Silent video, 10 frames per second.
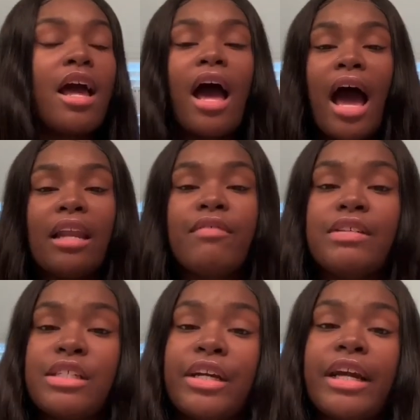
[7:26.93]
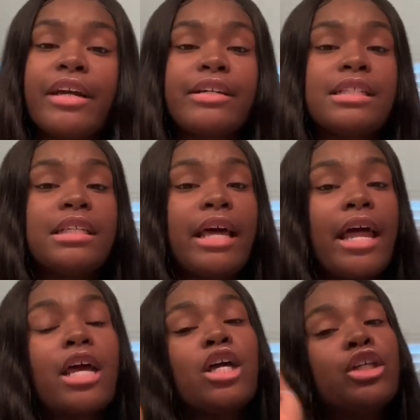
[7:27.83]
I love this hair and I guarantee
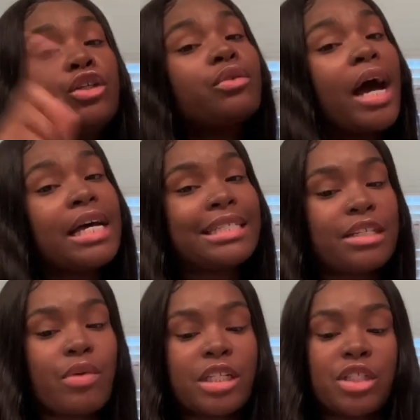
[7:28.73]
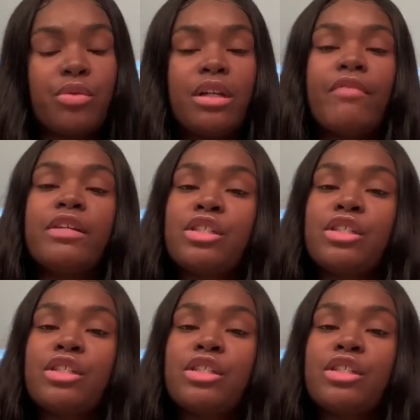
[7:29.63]
that you guys that's watching will love this